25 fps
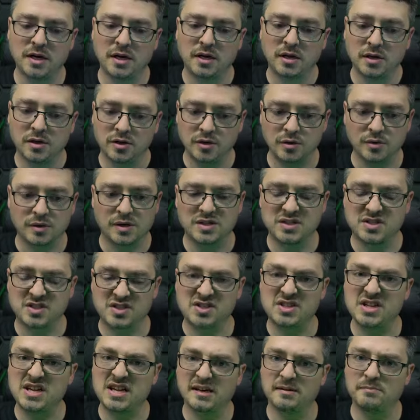you can
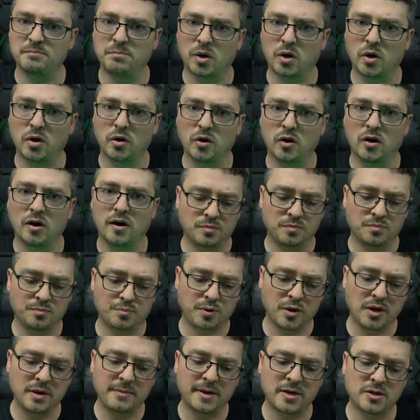see it burn off.
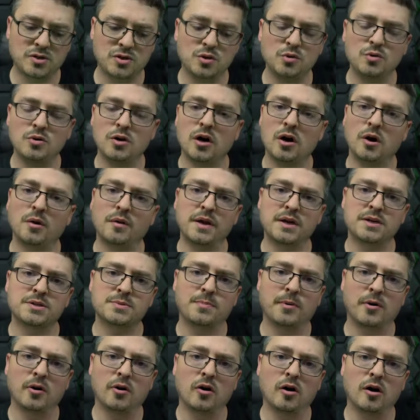Pretty much you know that it's
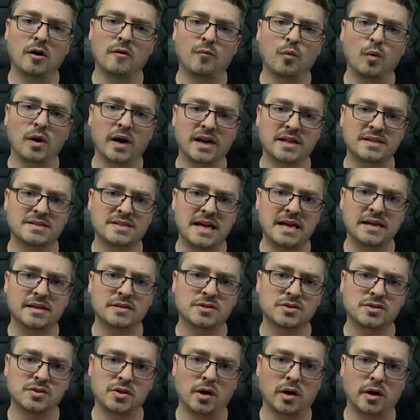burn off when it takes
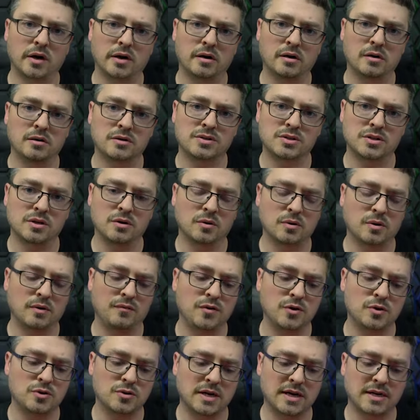solder. So
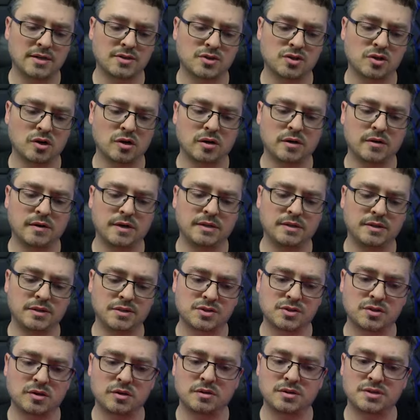if you try to solder it and the
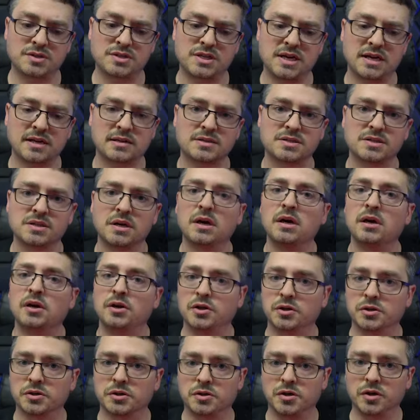solder sticks,
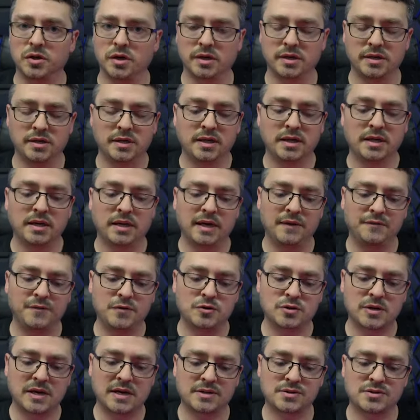you're good. If you
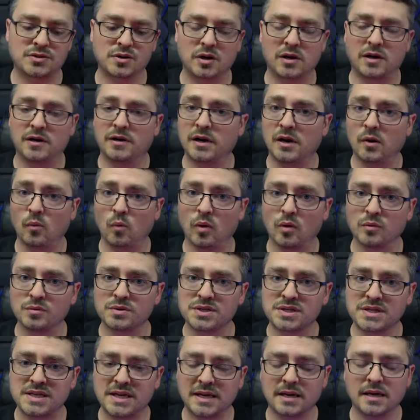try to solder it and it won't
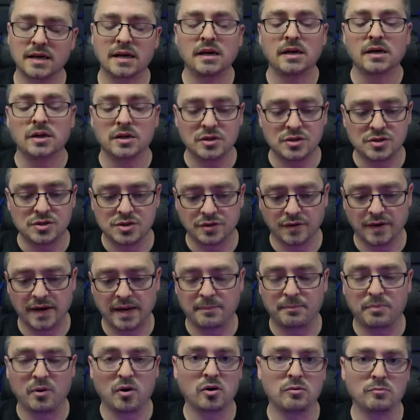stick, you still got
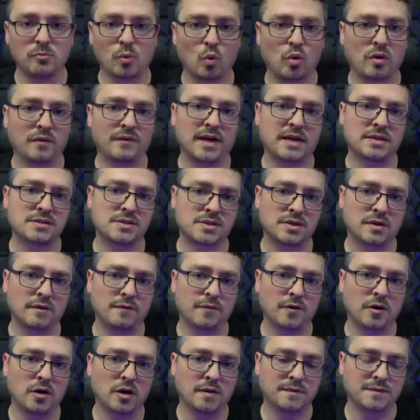to burn more of that
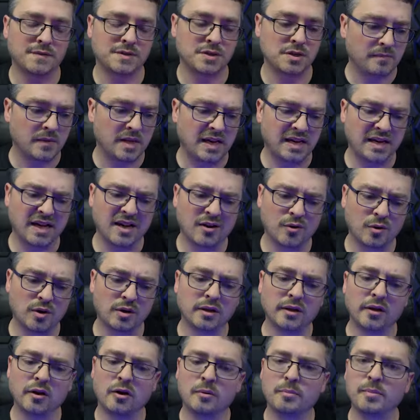stuff off. So I go a
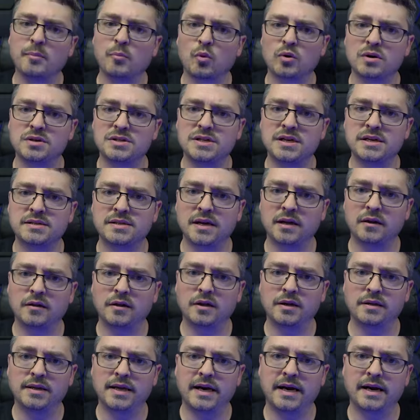little bit more detail
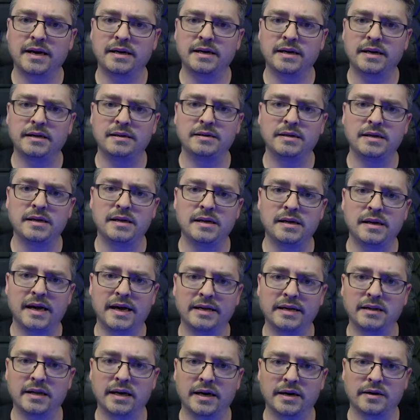on that in the
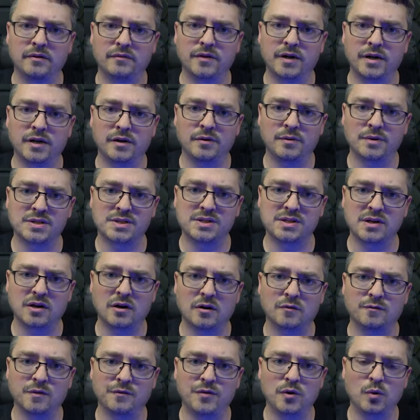headliner video
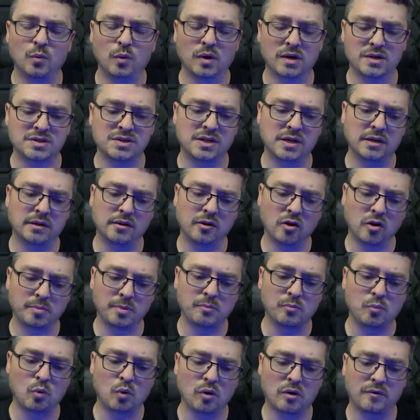itself if you want to see a little
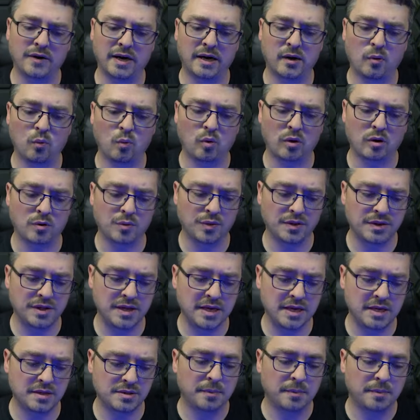bit more of how to work with these.